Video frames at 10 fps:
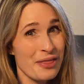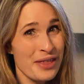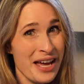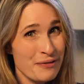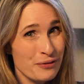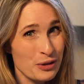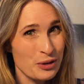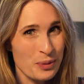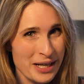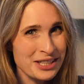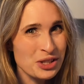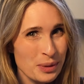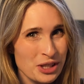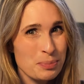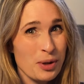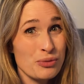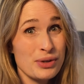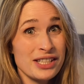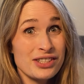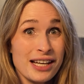Therefore, when Switchbot
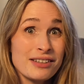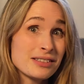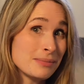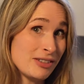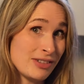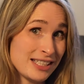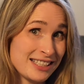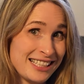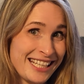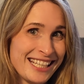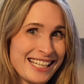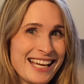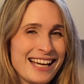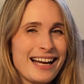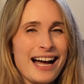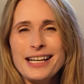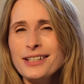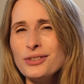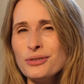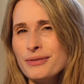reached out to me recently, I
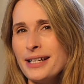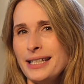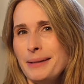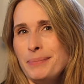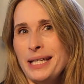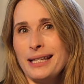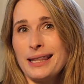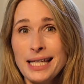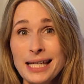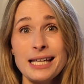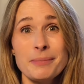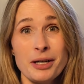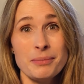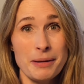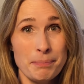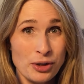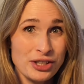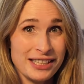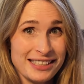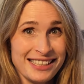had already been thinking about my
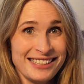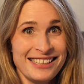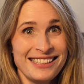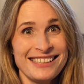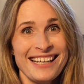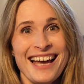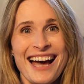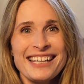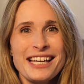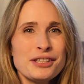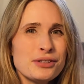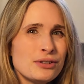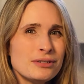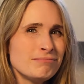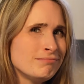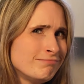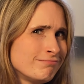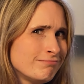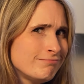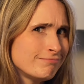body assistant, and I thought,
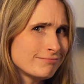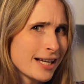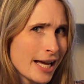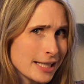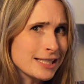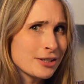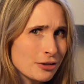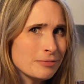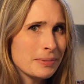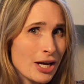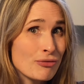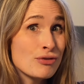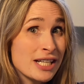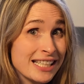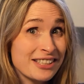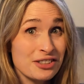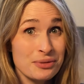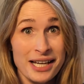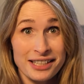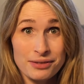this could be a really good
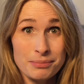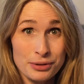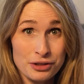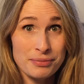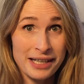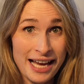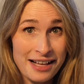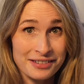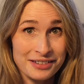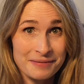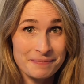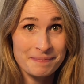way to improve my health.